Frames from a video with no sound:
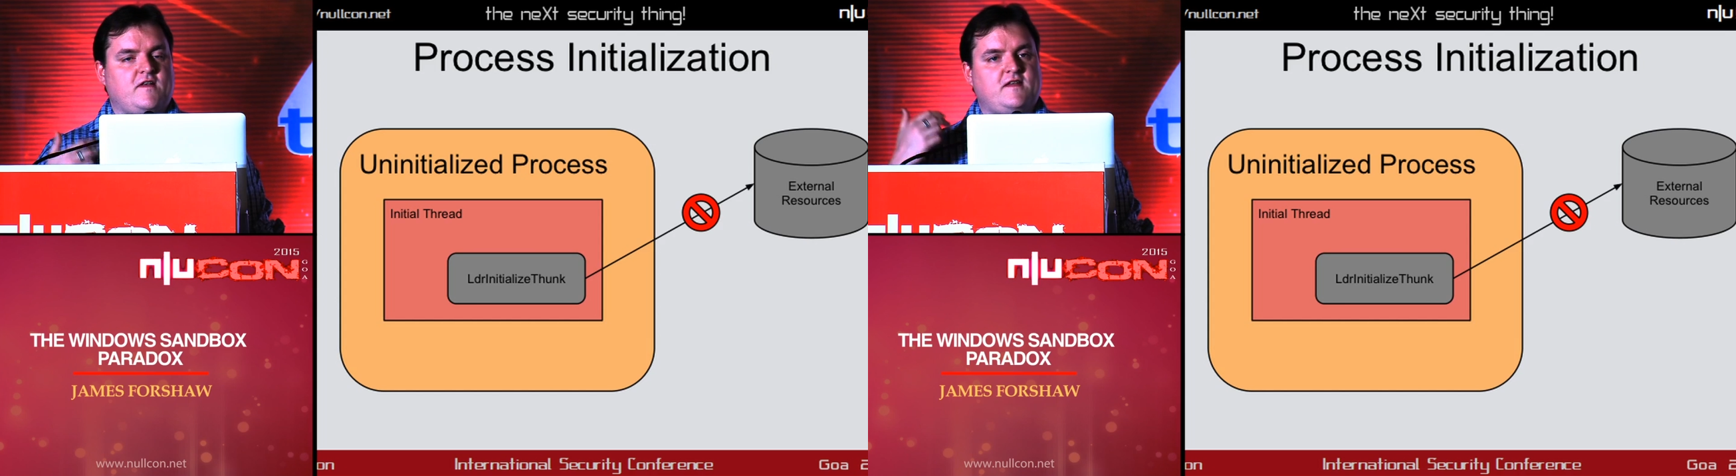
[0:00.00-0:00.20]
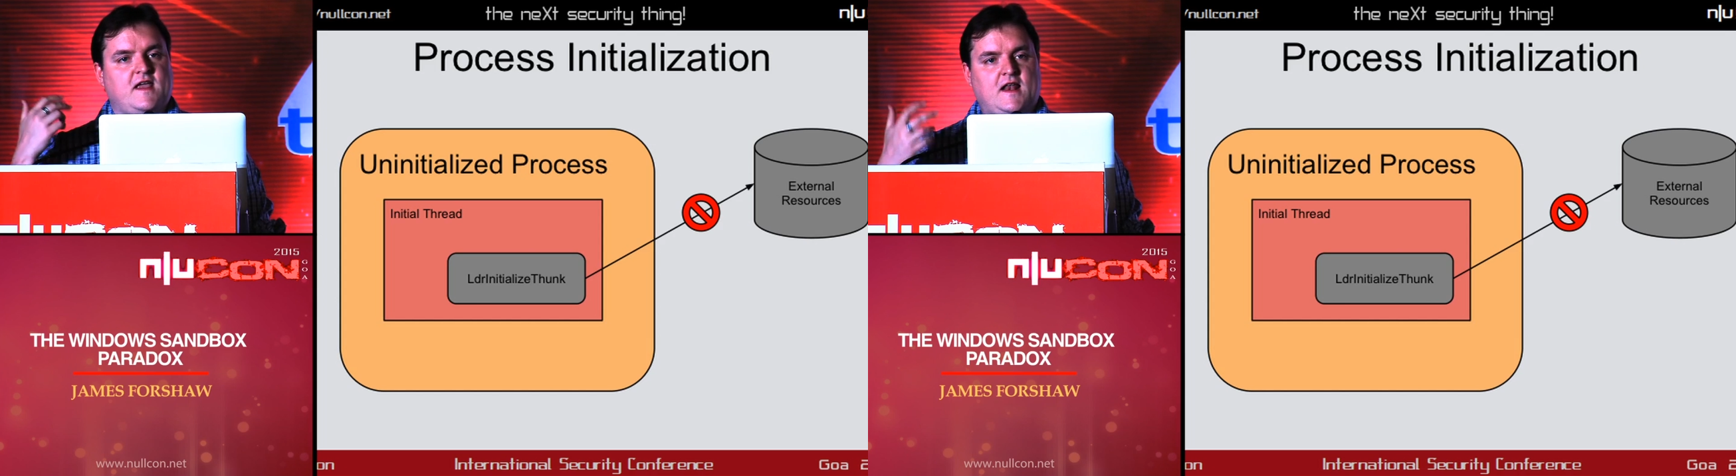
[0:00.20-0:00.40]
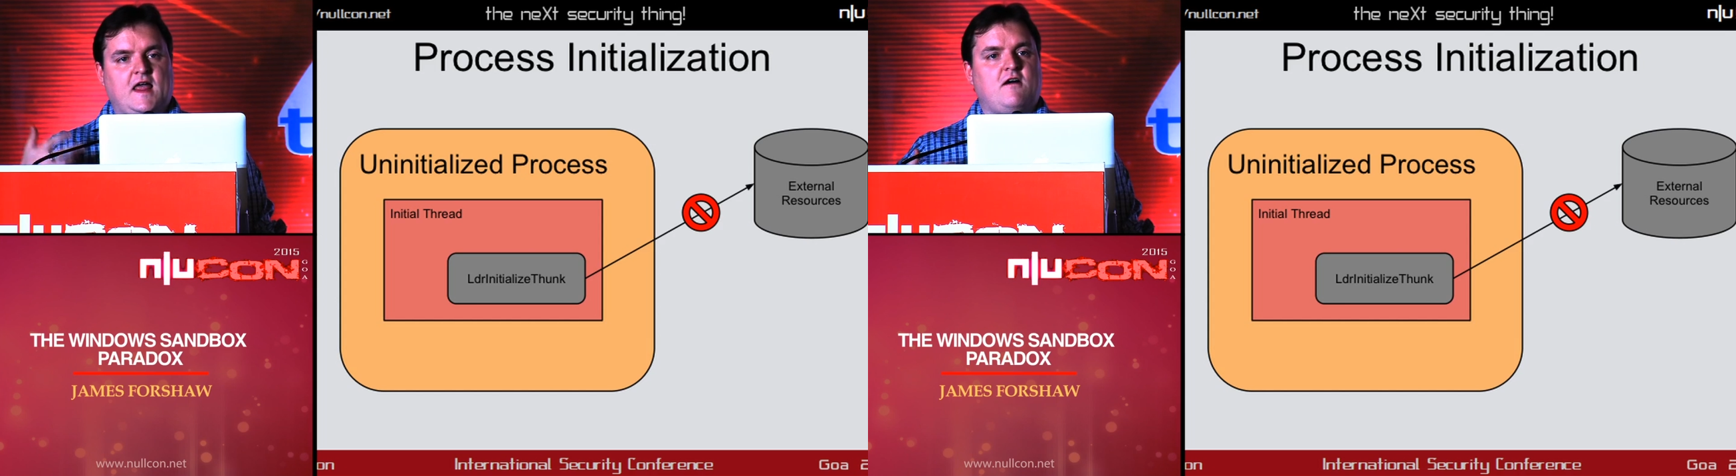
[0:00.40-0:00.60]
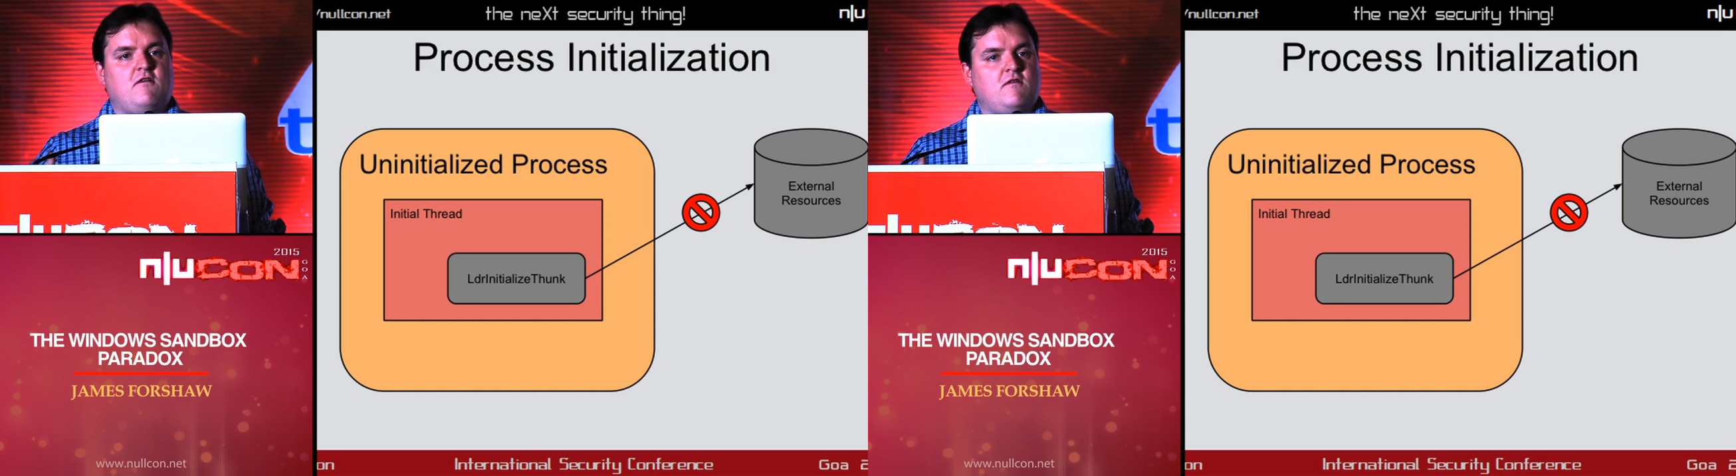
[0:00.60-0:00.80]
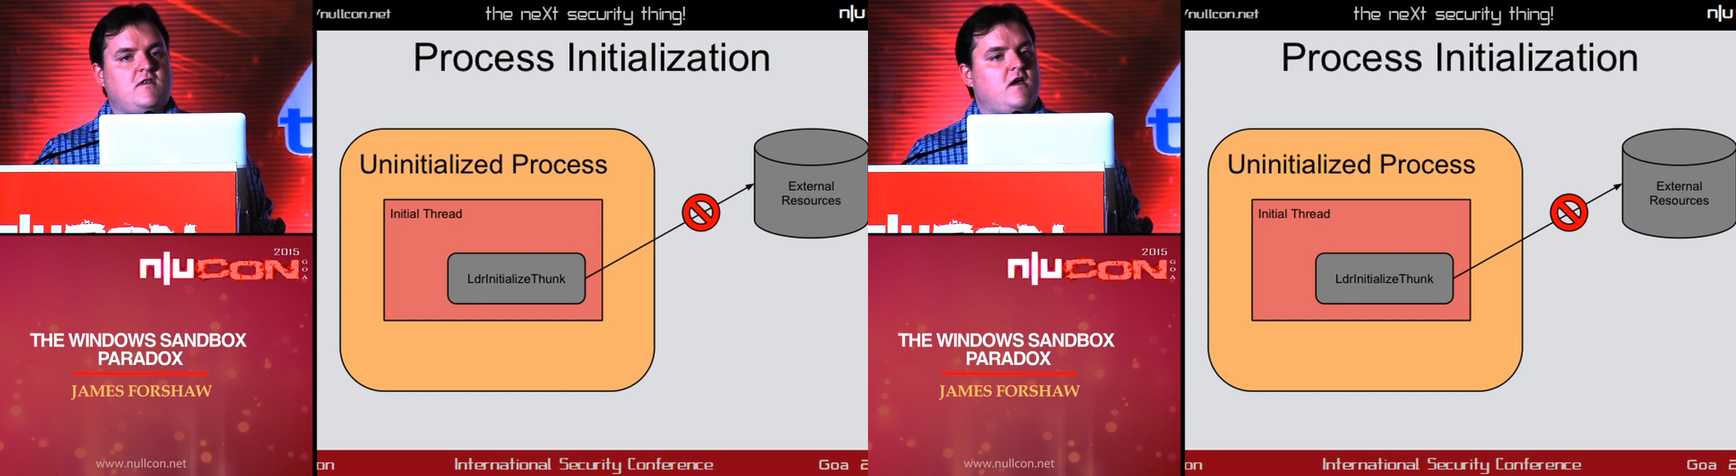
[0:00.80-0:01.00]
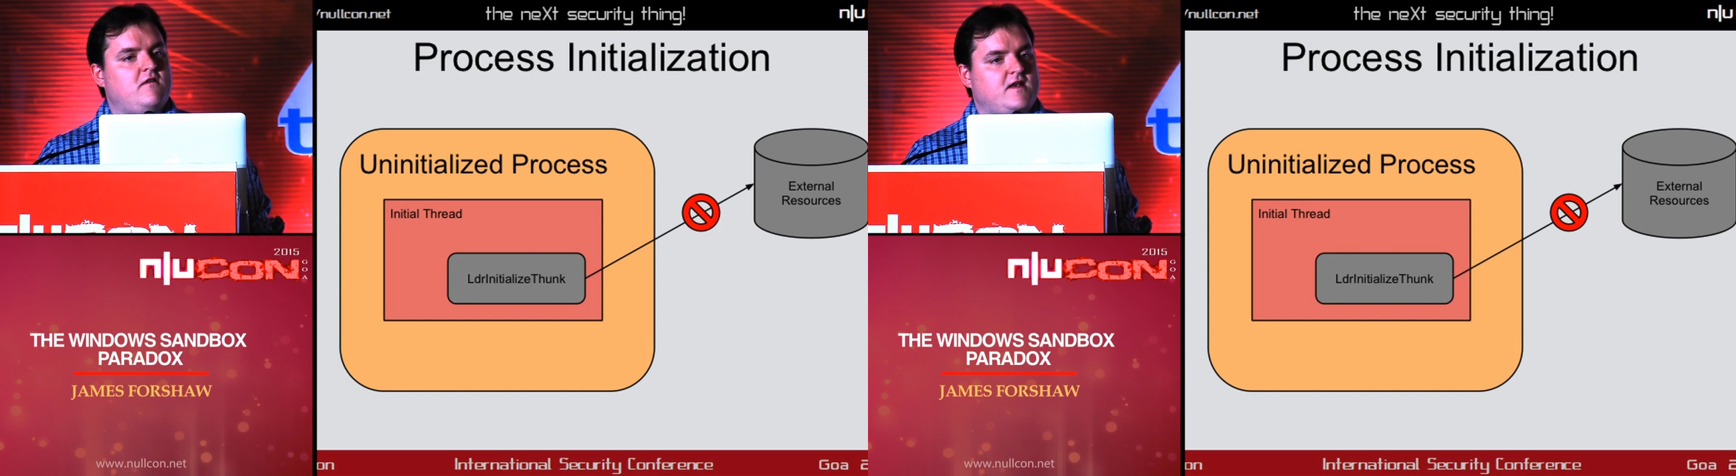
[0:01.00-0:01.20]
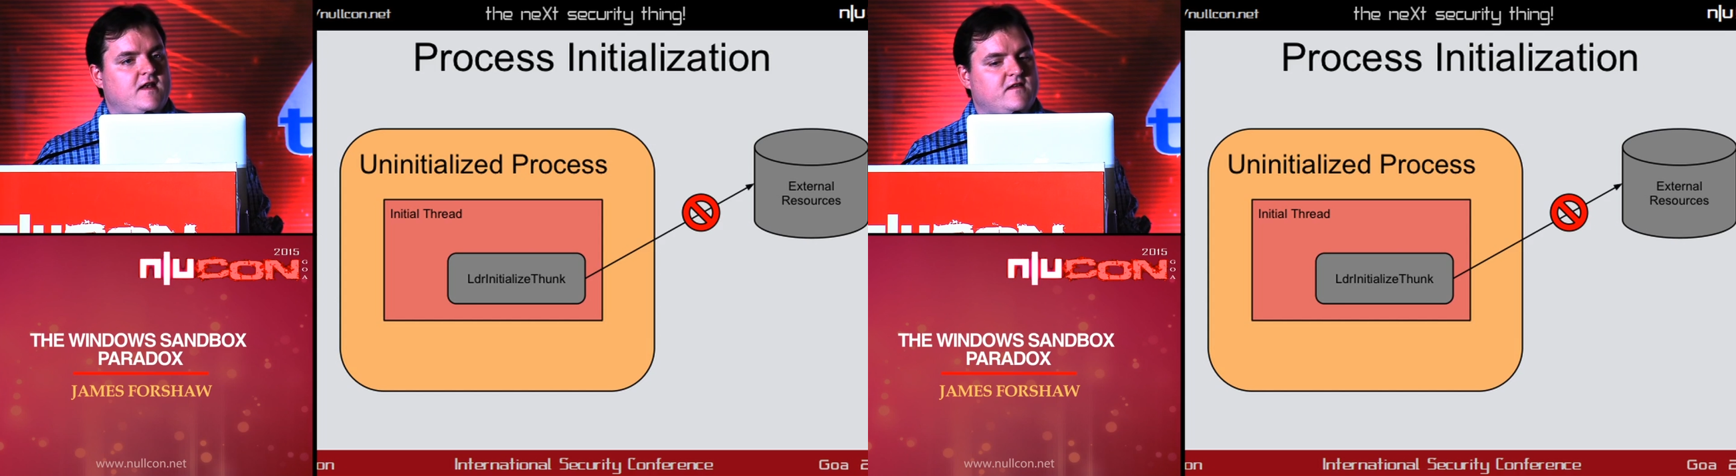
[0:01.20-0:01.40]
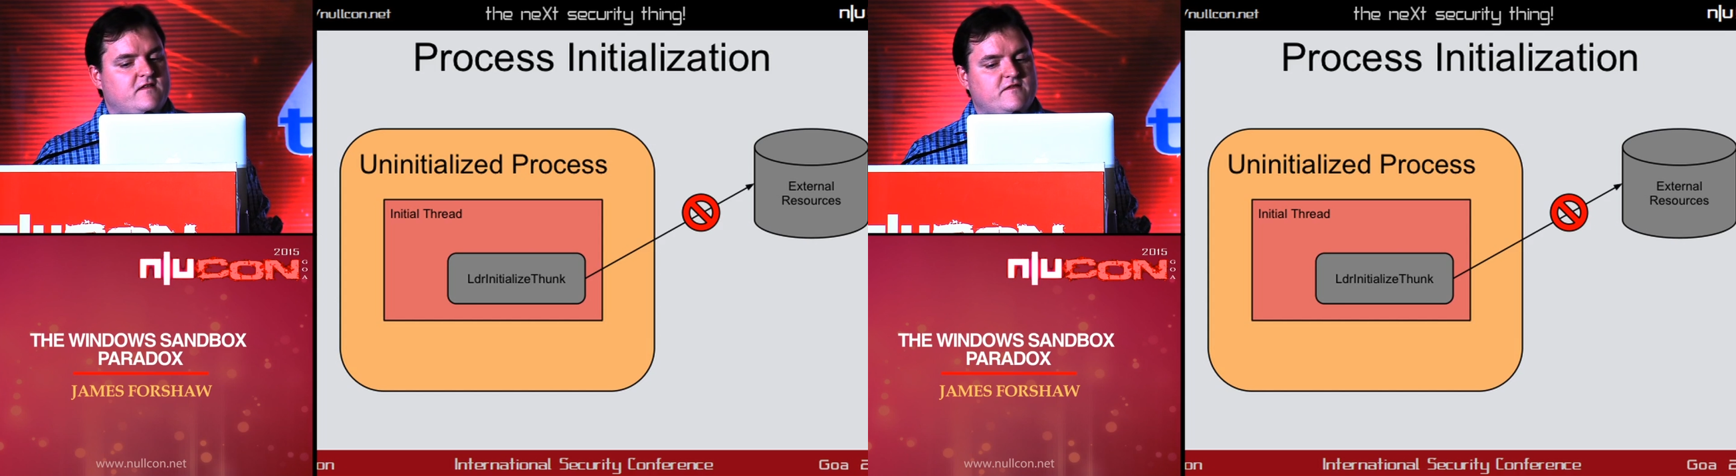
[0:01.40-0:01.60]
DLL loaded
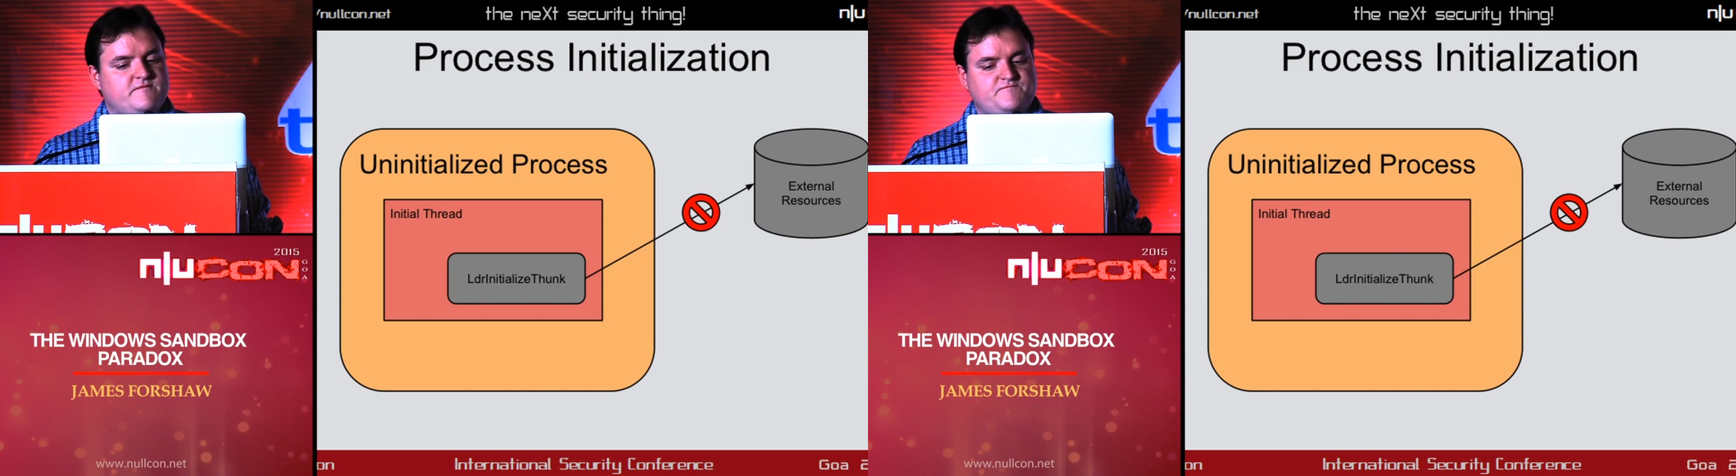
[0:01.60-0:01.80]
list.